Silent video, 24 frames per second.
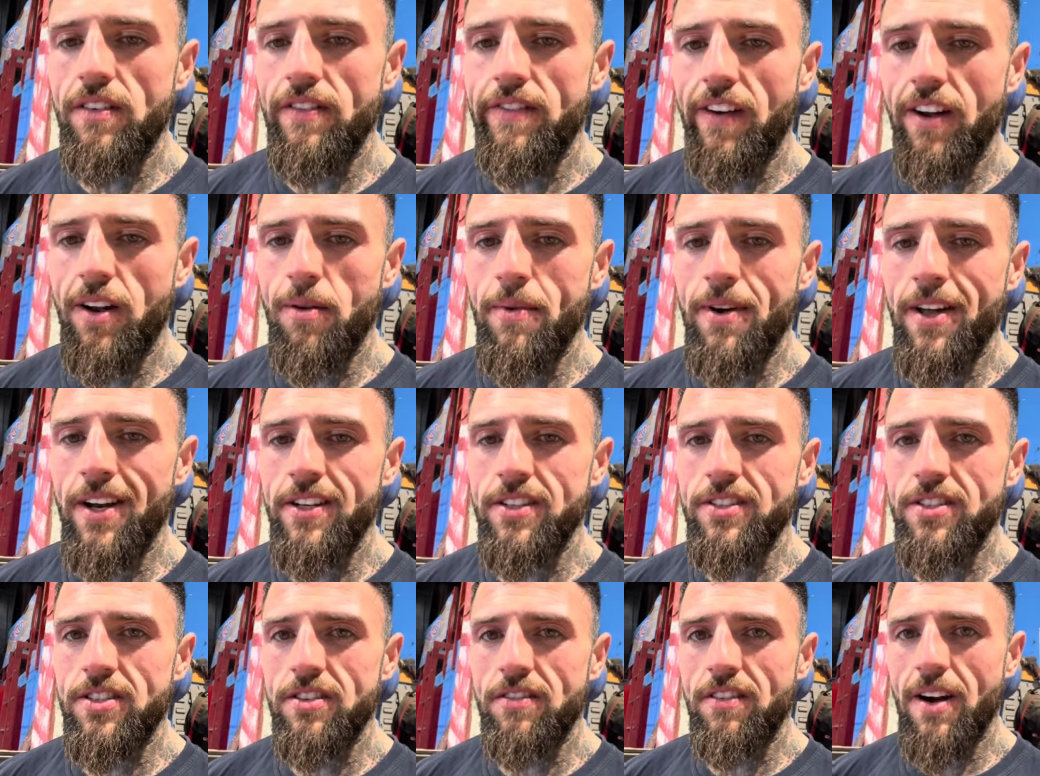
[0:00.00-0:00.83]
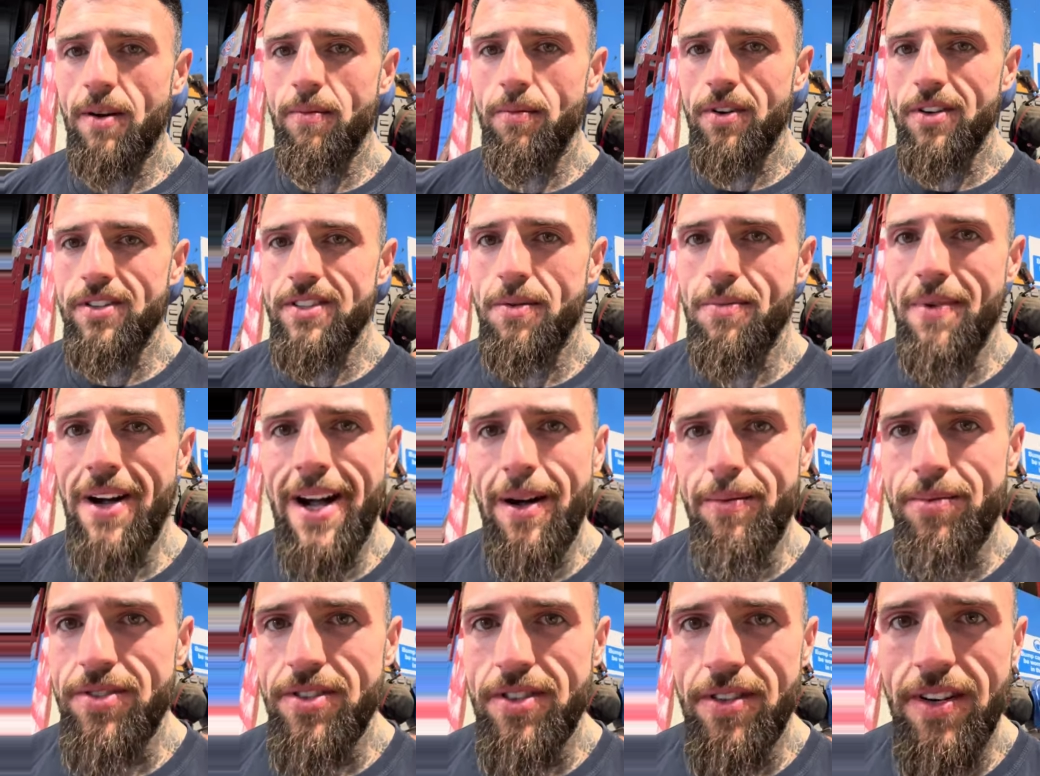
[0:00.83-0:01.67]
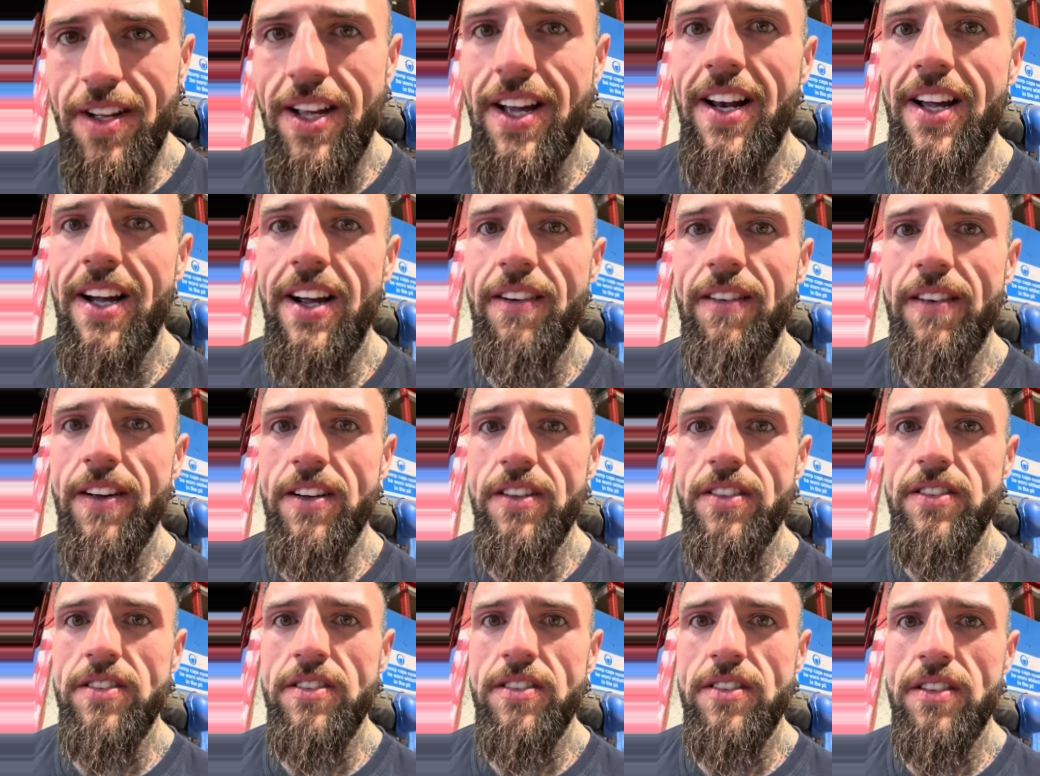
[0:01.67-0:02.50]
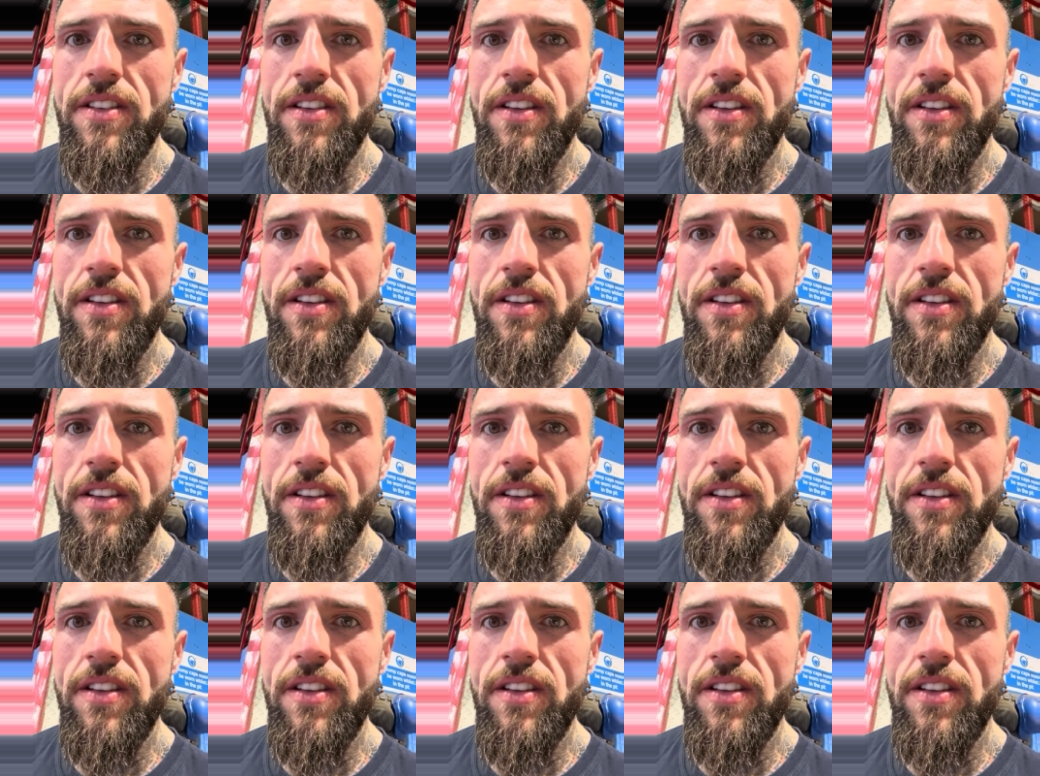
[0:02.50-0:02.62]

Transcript: follow me on Instagram because I'm absolutely hilarious